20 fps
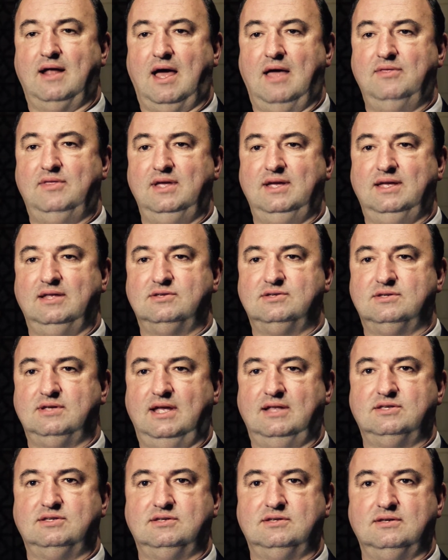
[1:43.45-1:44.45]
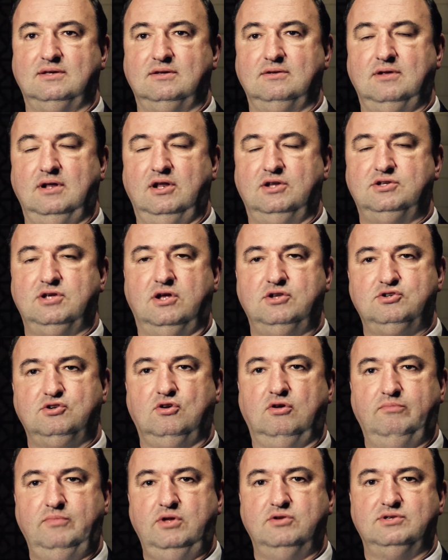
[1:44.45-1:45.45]
I think it's
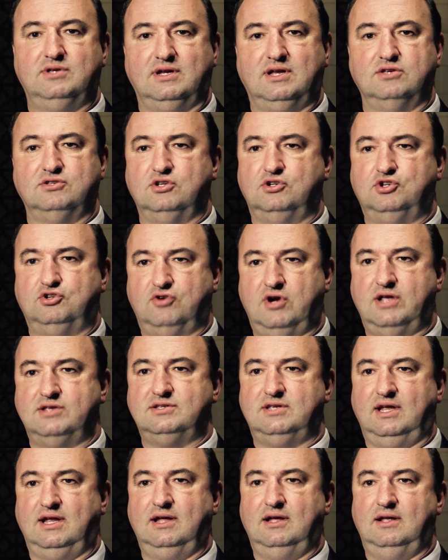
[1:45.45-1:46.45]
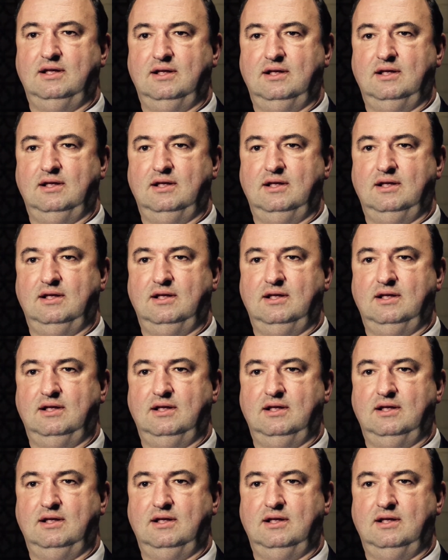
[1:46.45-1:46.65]
liturgical music is addressing